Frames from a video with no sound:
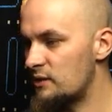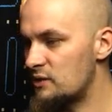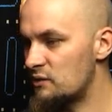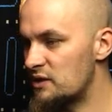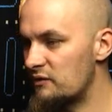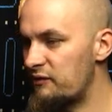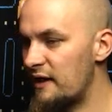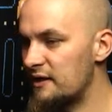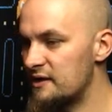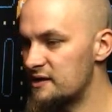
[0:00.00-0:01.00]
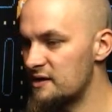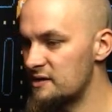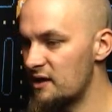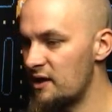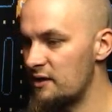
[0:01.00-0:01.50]
we talk to the fella that's
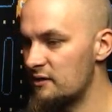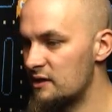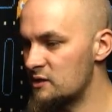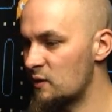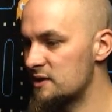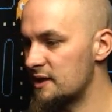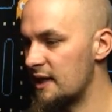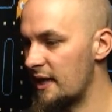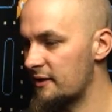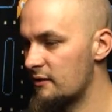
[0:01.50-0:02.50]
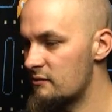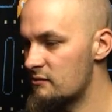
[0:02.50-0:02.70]
inside. This one's a geek.